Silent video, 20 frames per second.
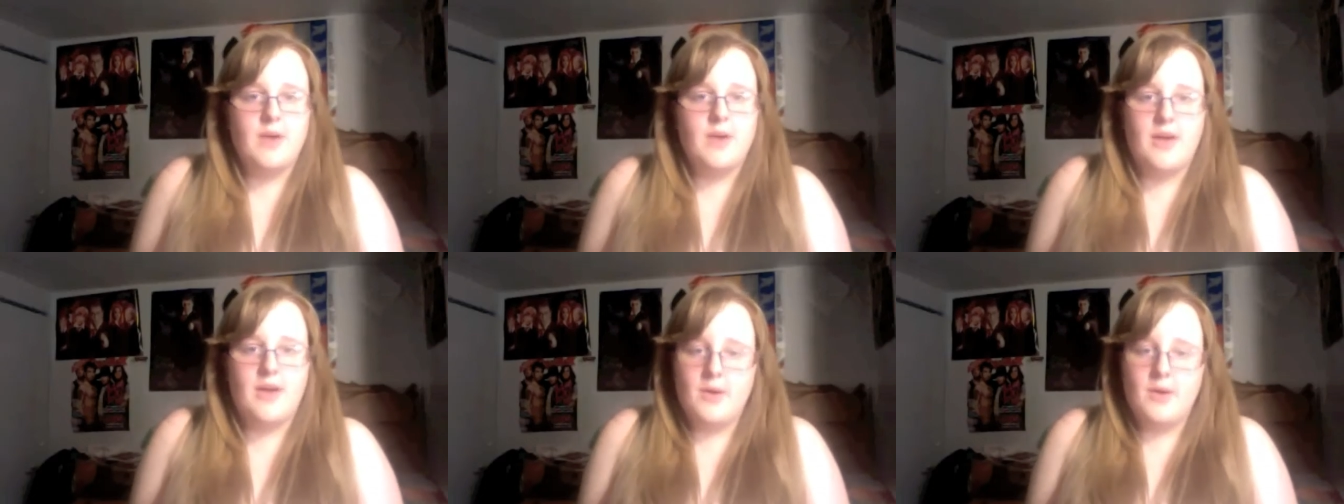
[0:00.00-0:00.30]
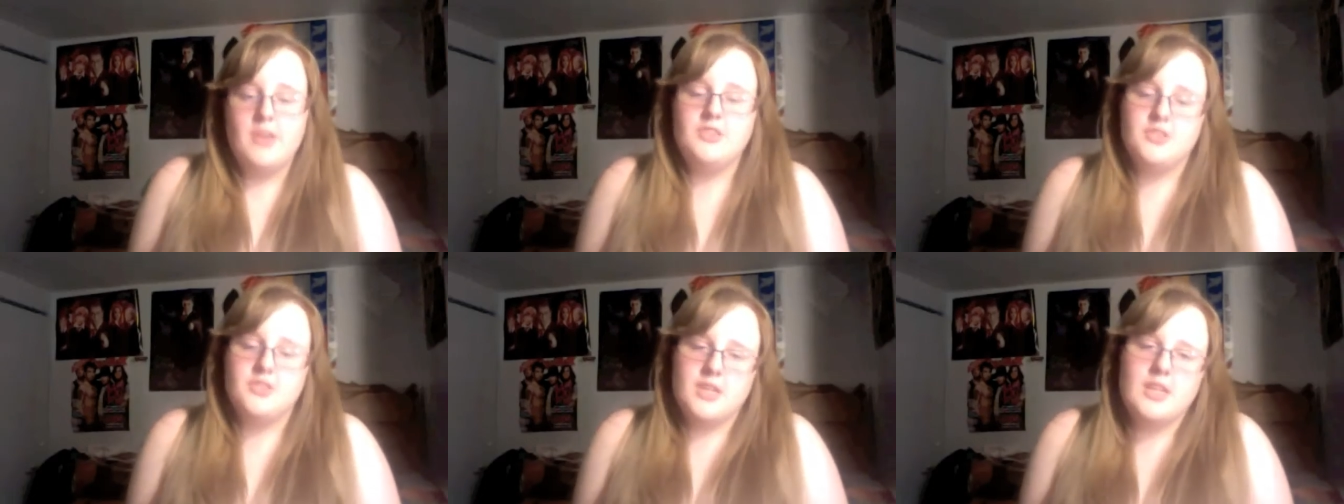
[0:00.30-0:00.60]

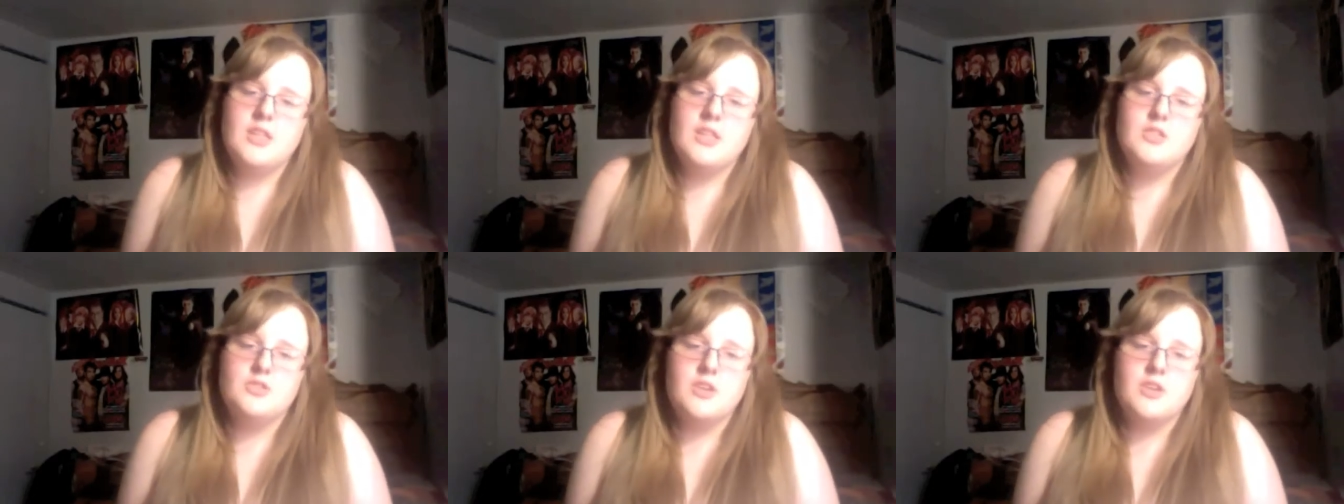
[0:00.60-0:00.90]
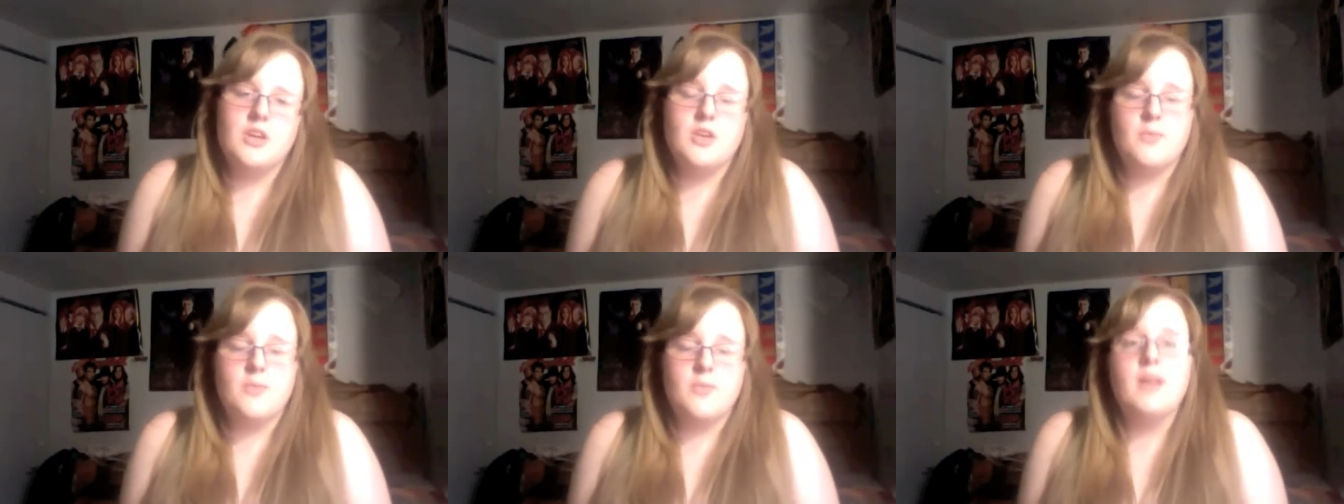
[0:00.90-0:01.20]
While you're taking this
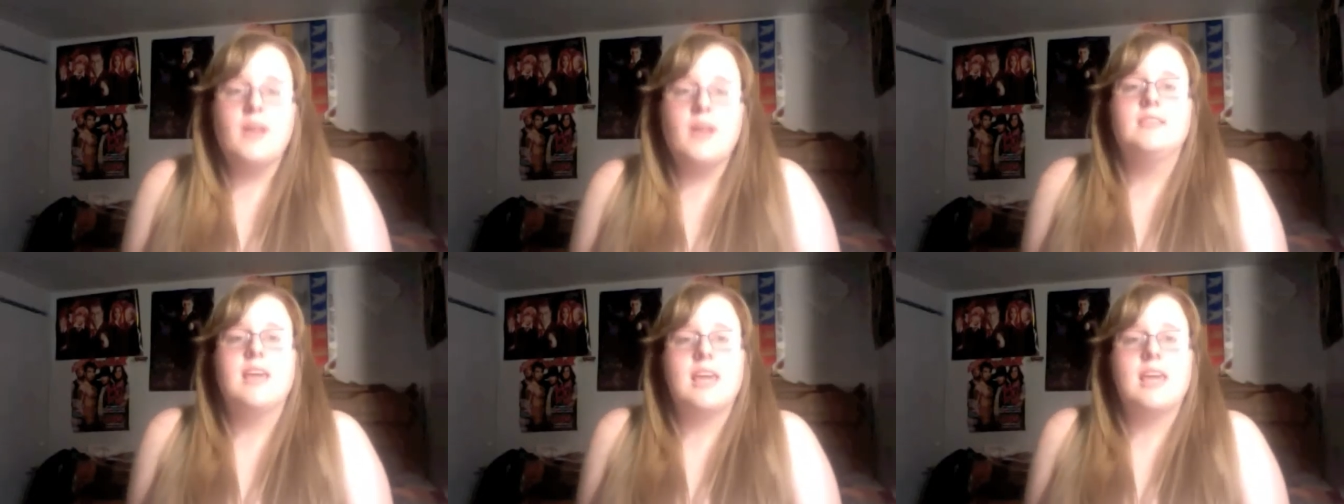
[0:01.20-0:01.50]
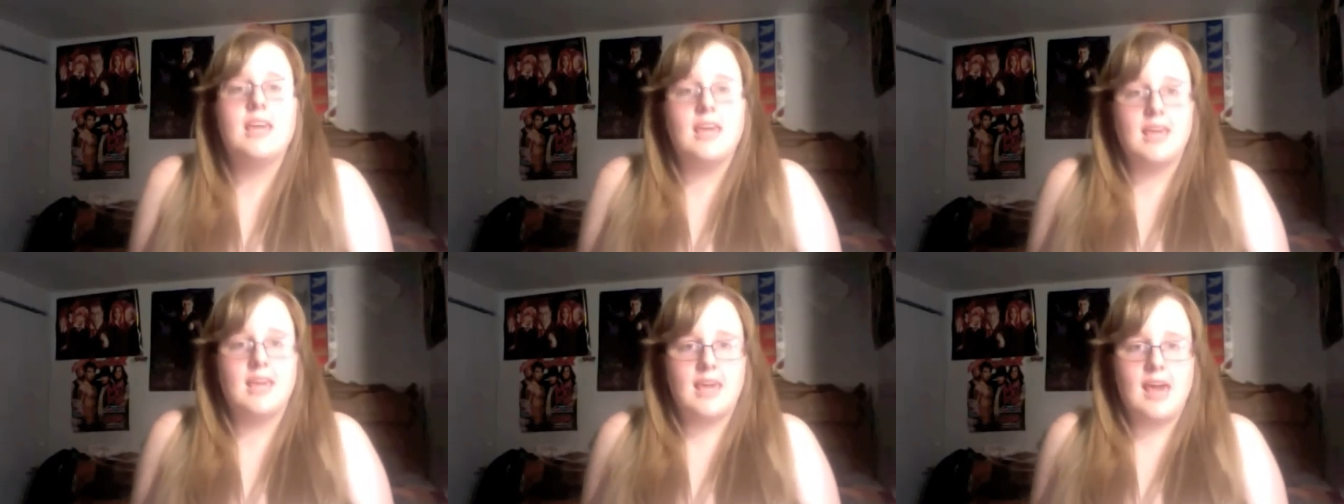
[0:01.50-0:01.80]
drug, your body's
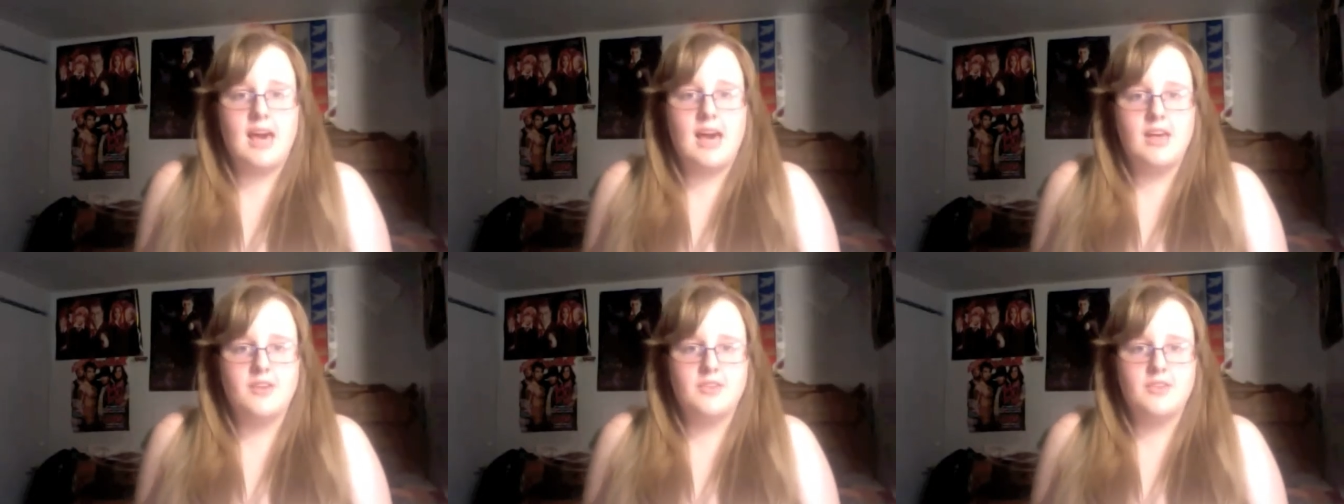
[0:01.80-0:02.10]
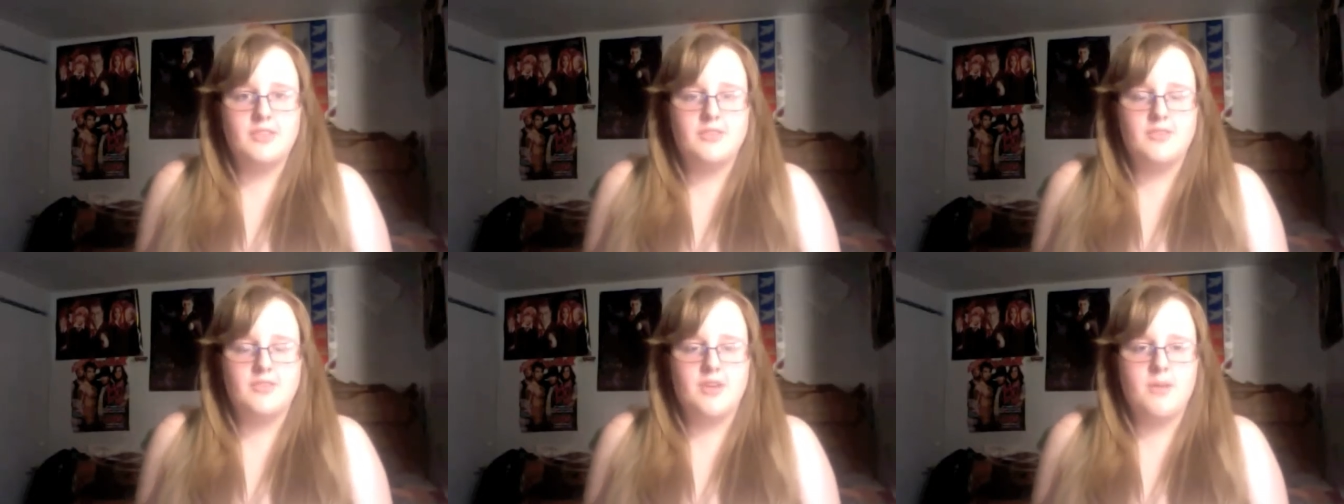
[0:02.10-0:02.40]
taking in
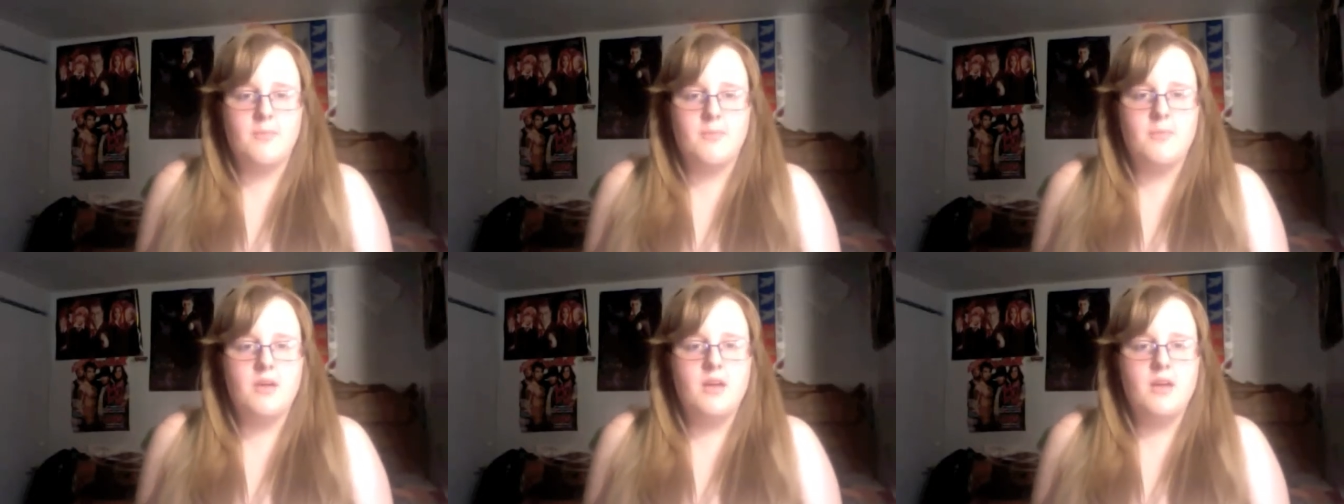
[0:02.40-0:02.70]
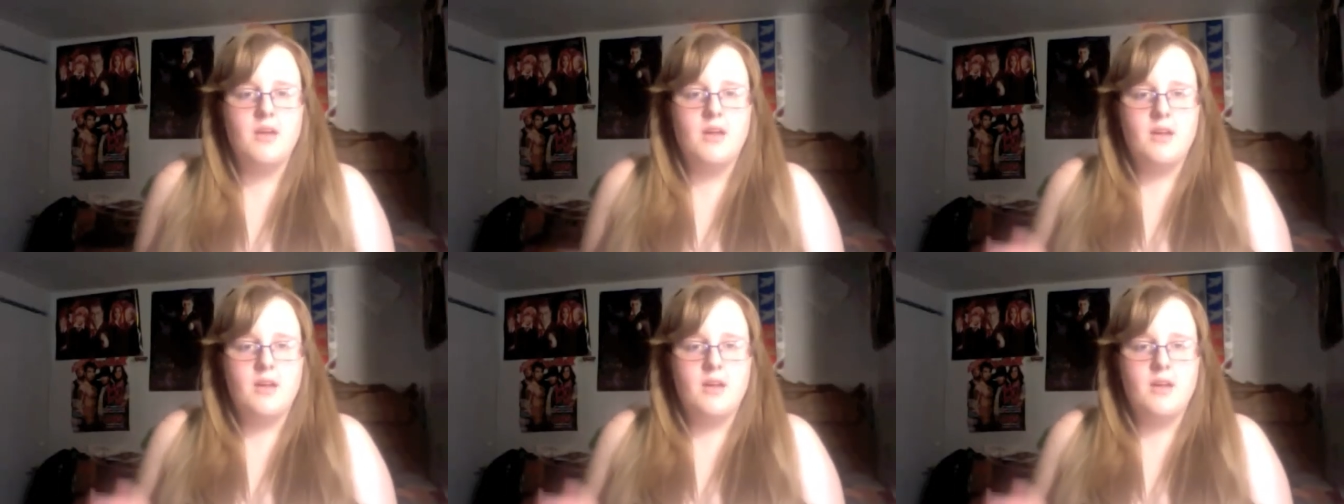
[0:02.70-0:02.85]
calories from